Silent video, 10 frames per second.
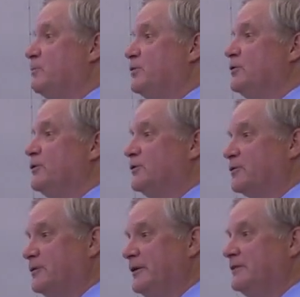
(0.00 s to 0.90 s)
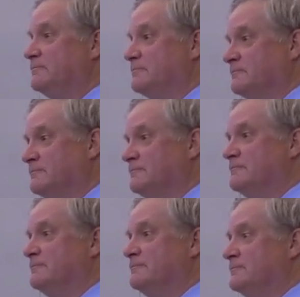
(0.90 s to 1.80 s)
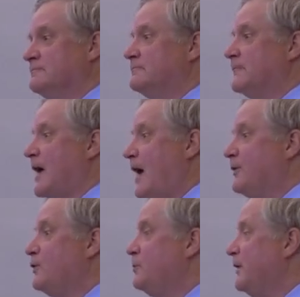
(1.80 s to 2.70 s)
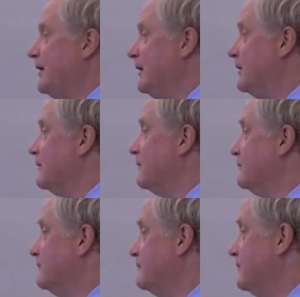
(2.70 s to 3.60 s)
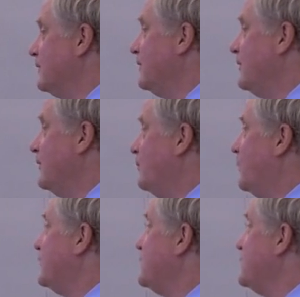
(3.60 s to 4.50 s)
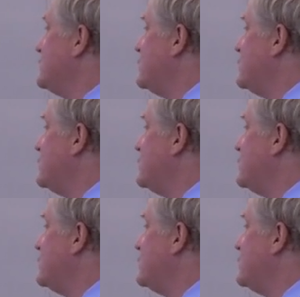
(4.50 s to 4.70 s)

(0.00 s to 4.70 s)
computer screen? How do you begin? What do you